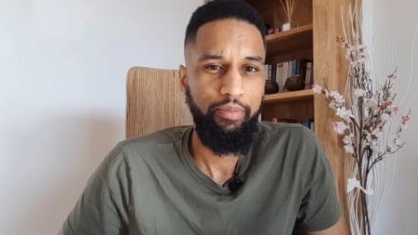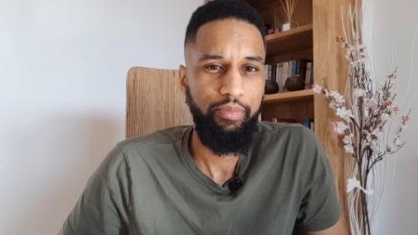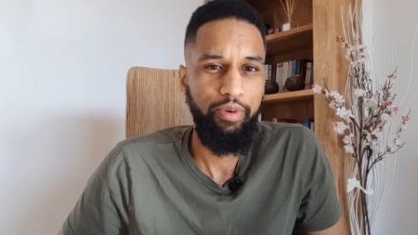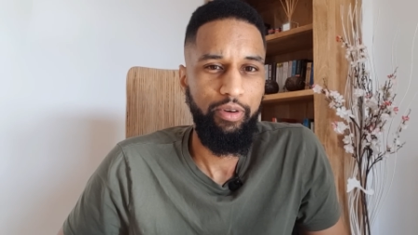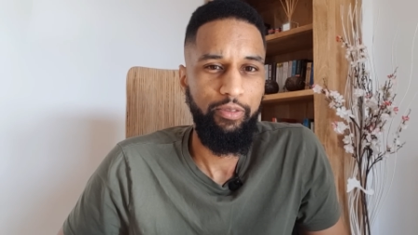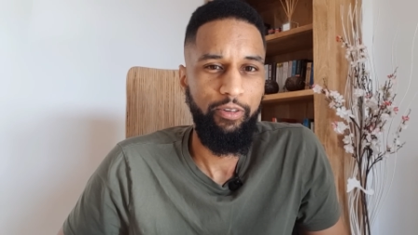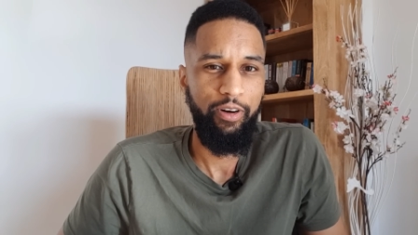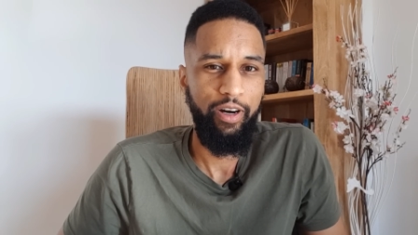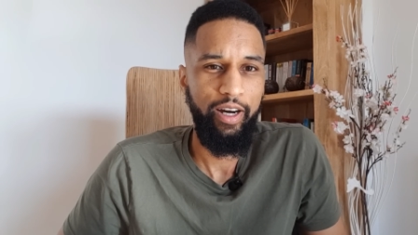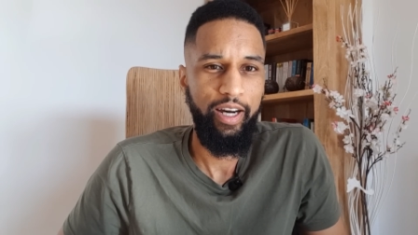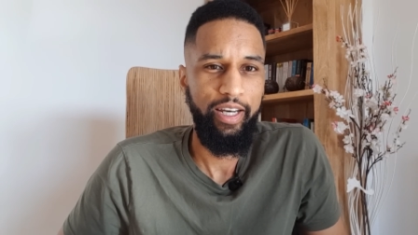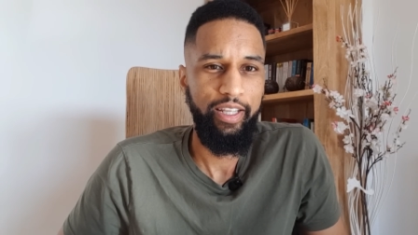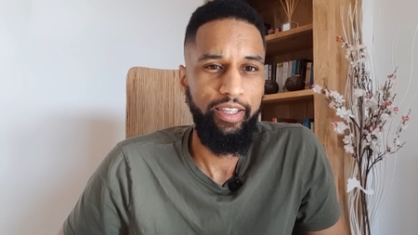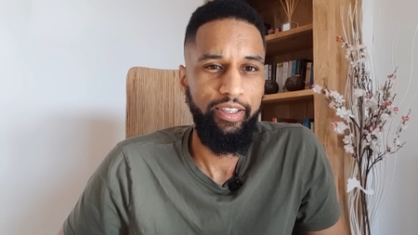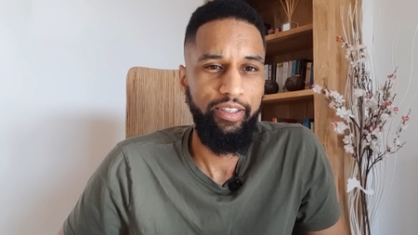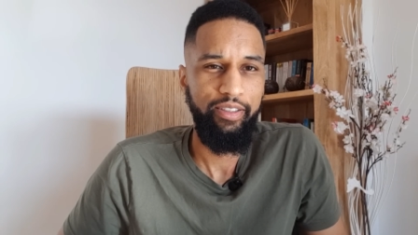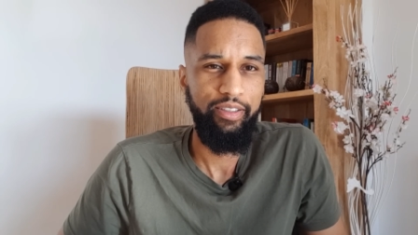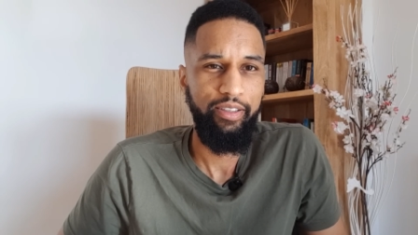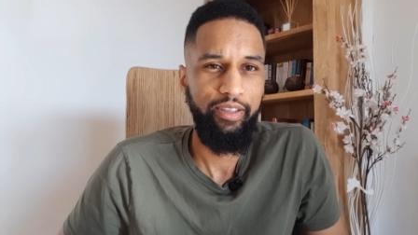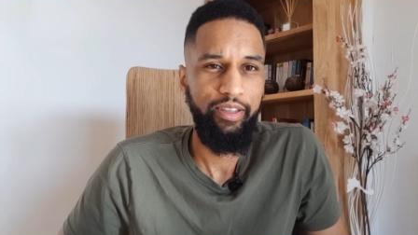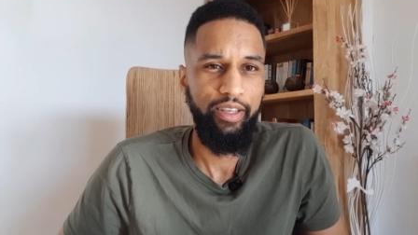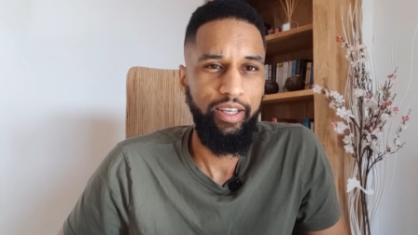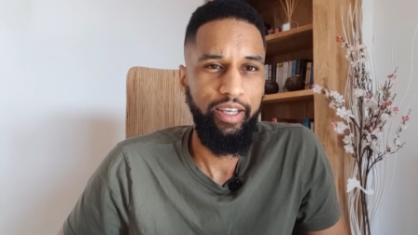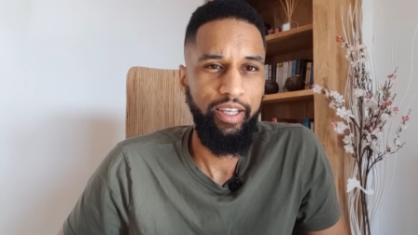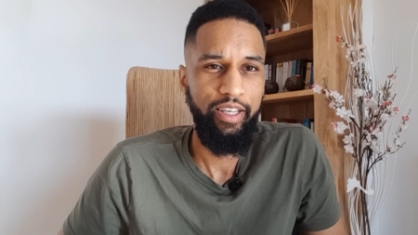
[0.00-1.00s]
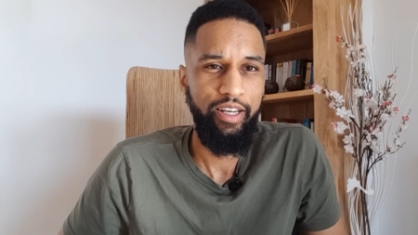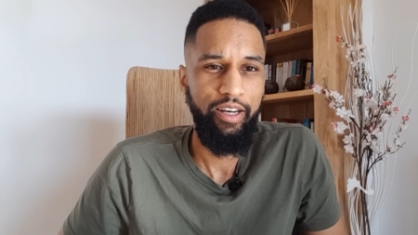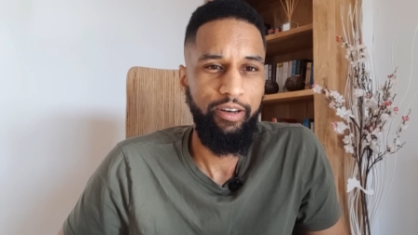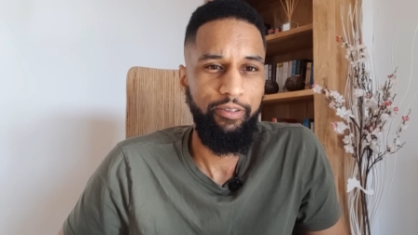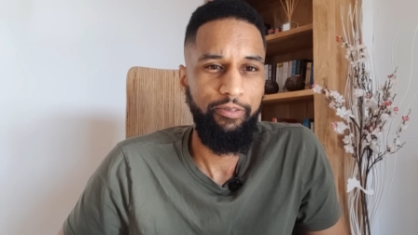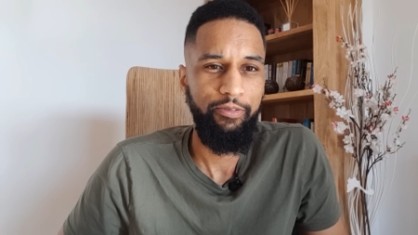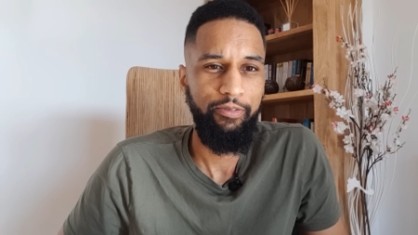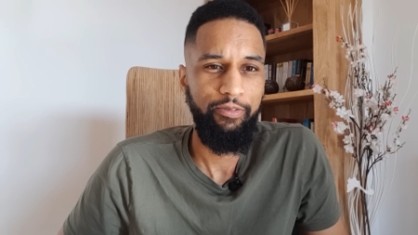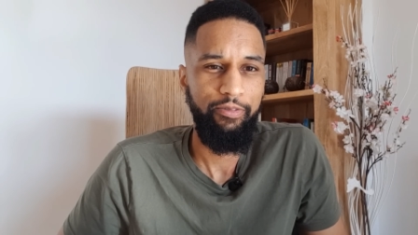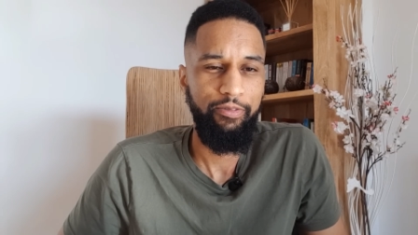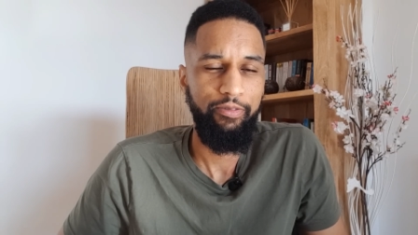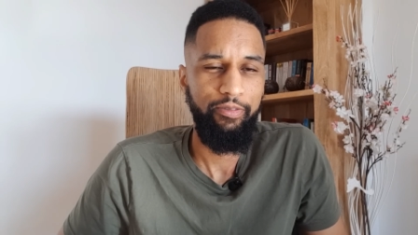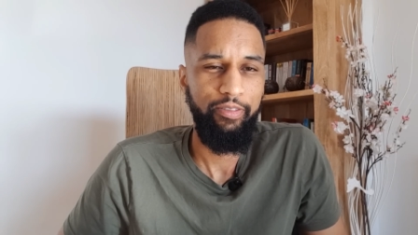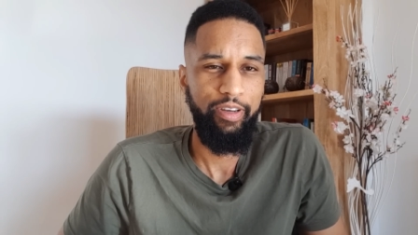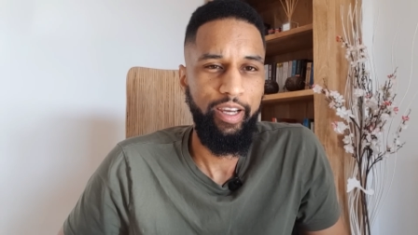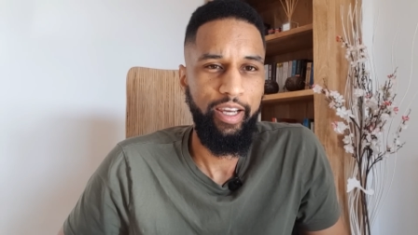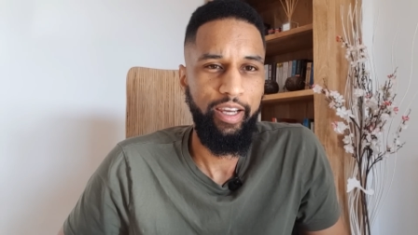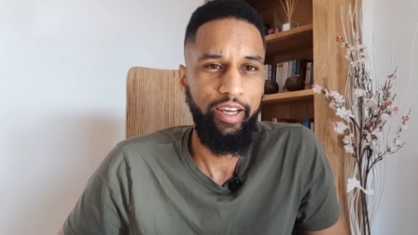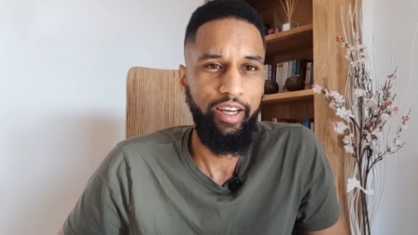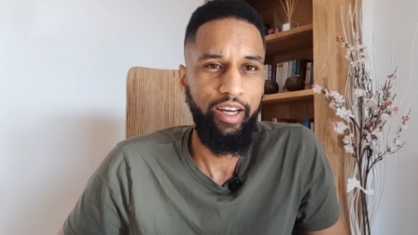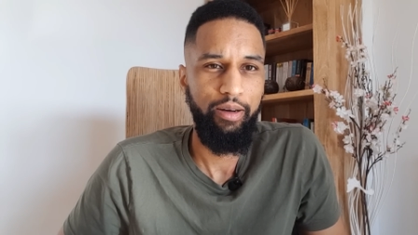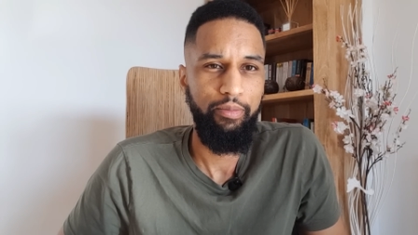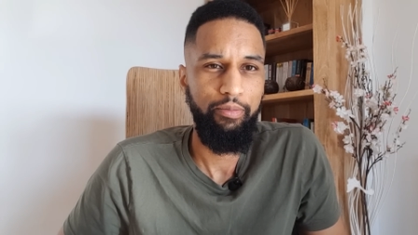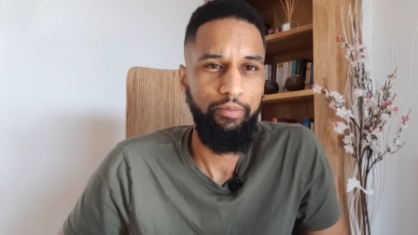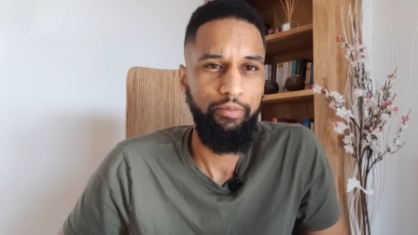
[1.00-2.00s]
provide enough
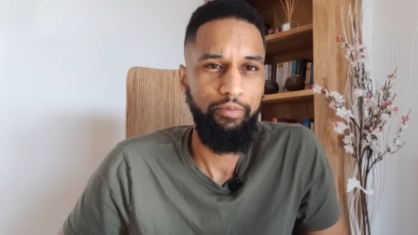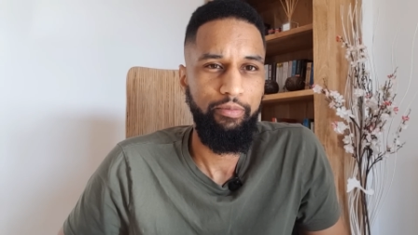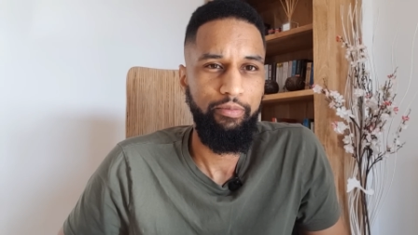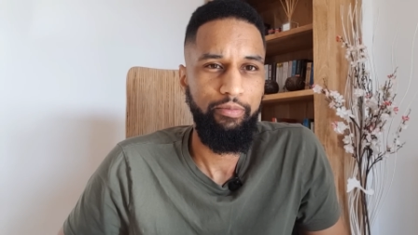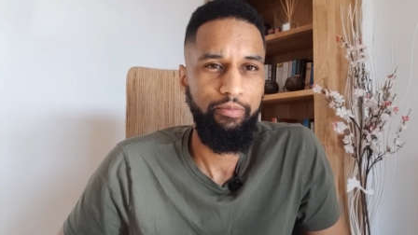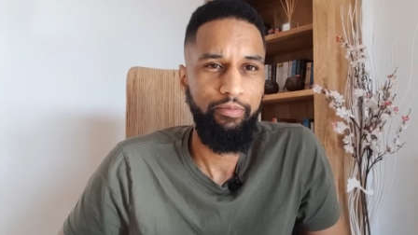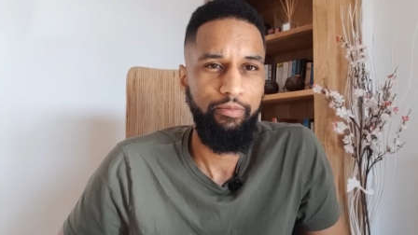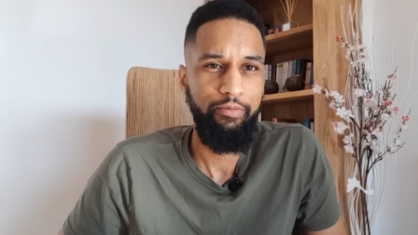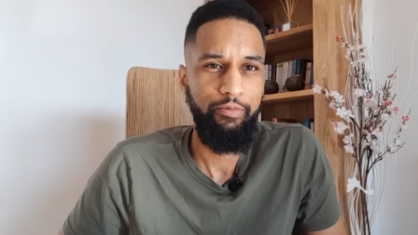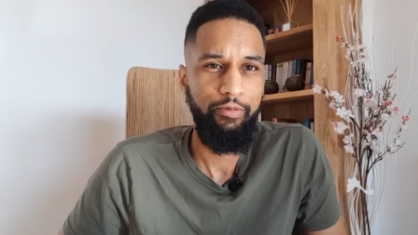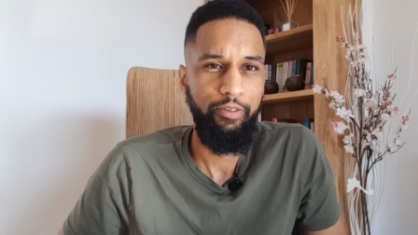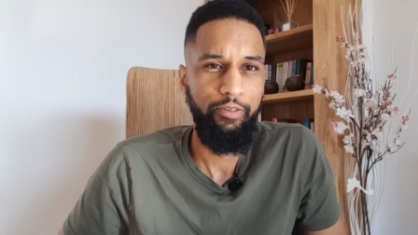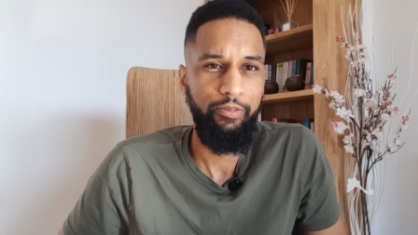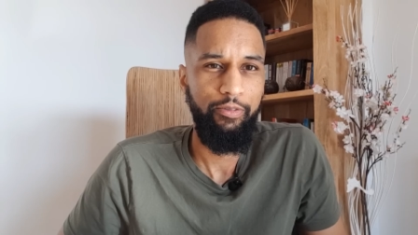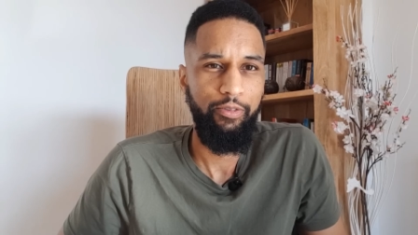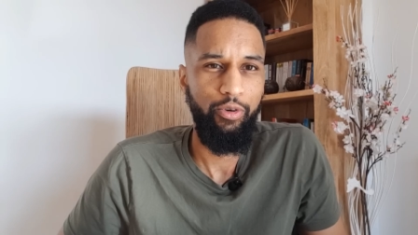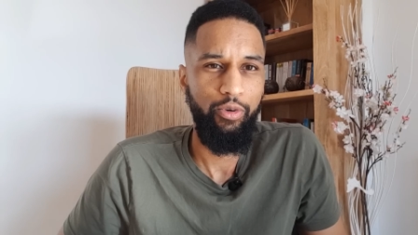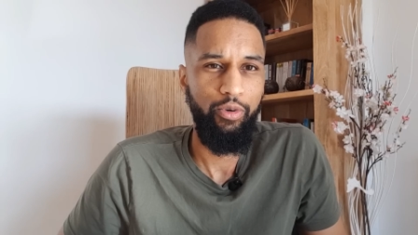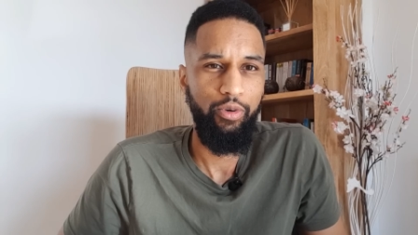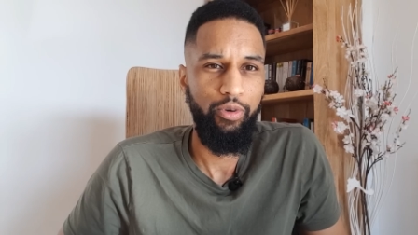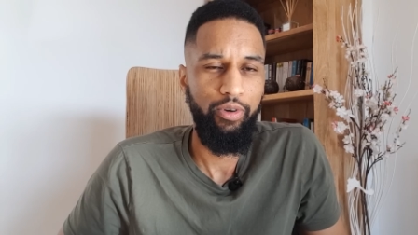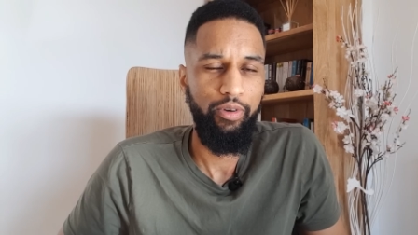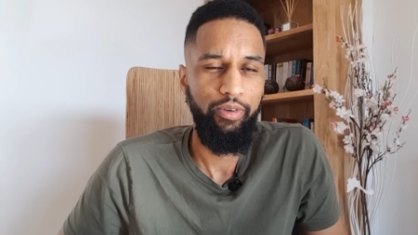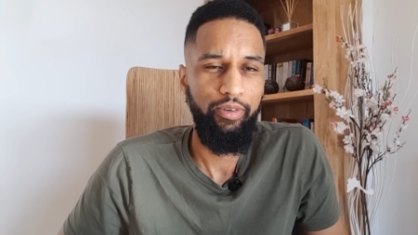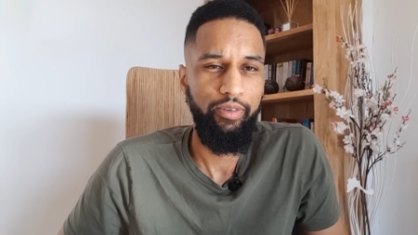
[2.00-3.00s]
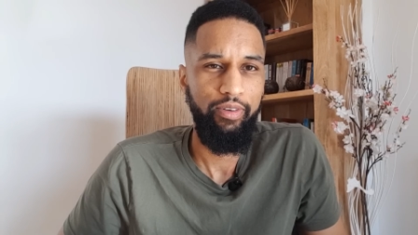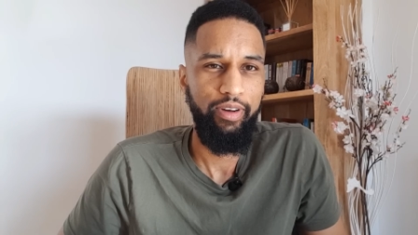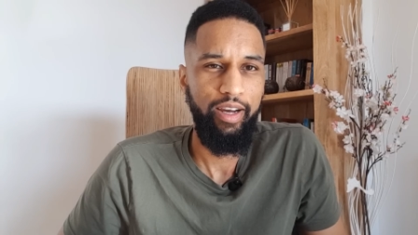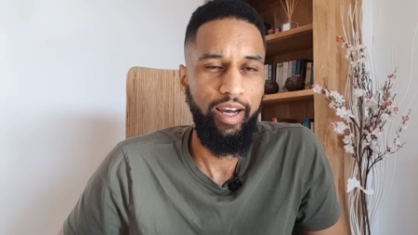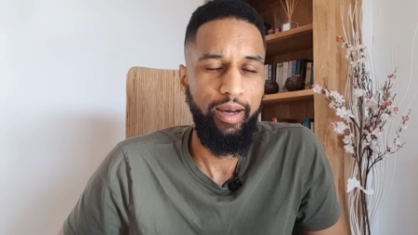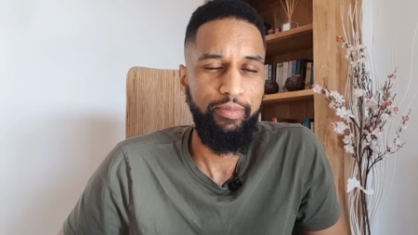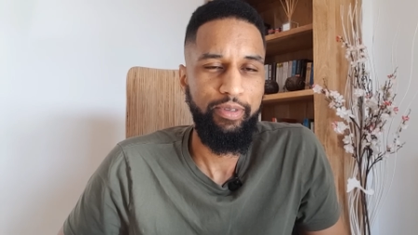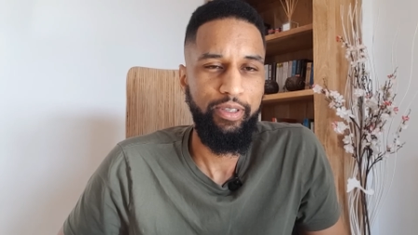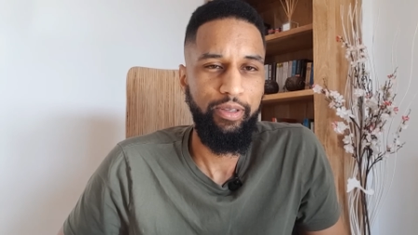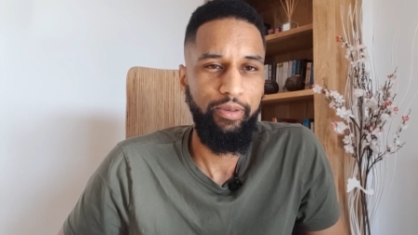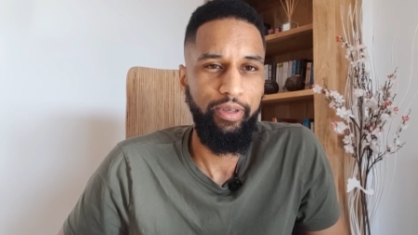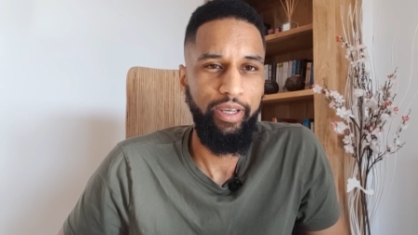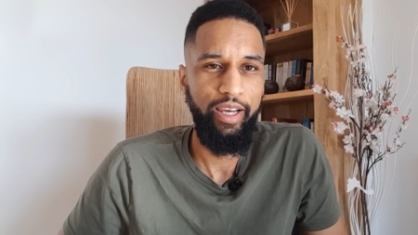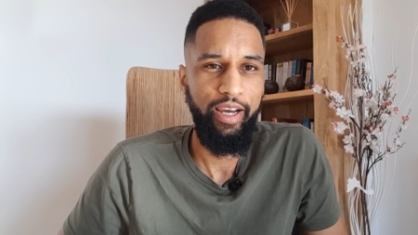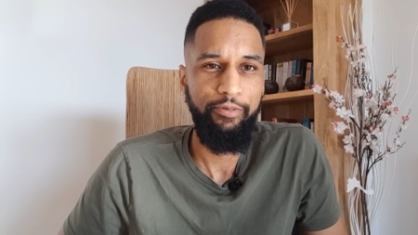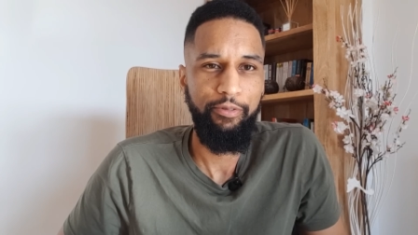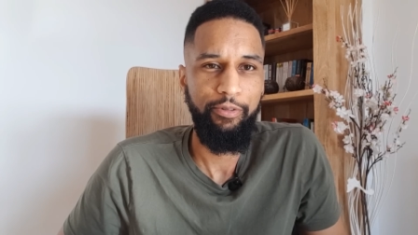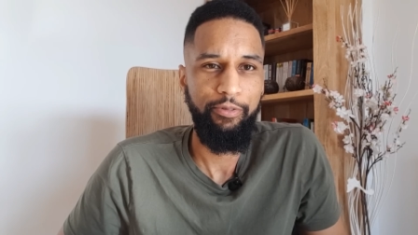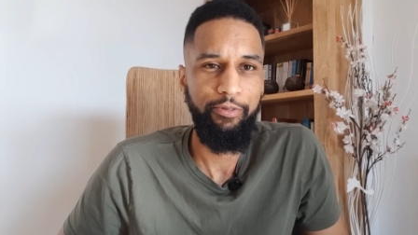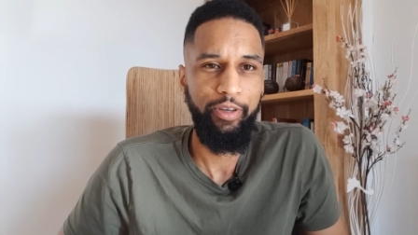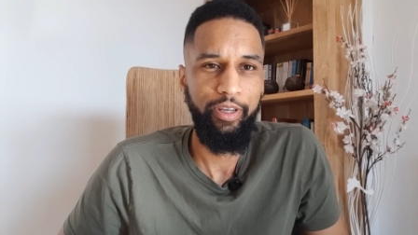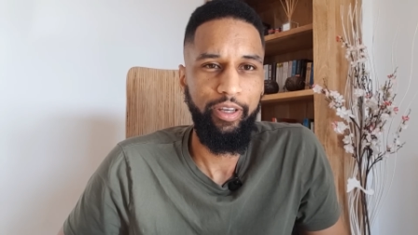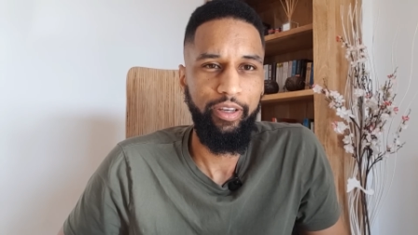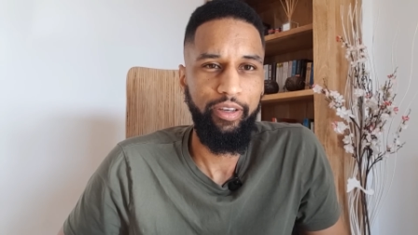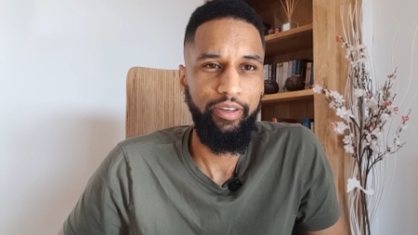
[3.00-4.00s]
income for absolutely
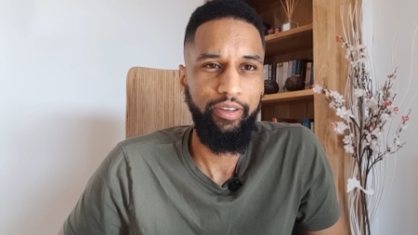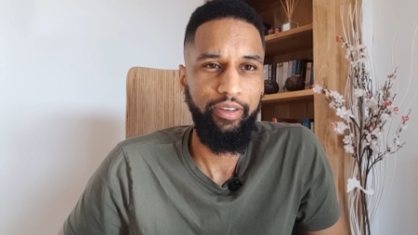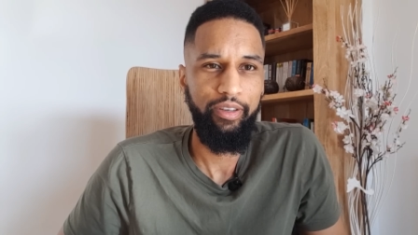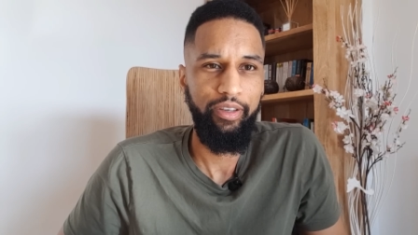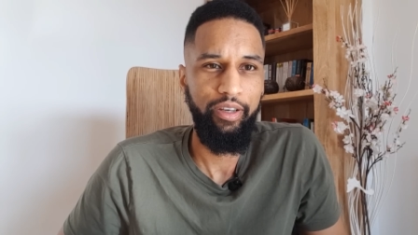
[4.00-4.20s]
everything.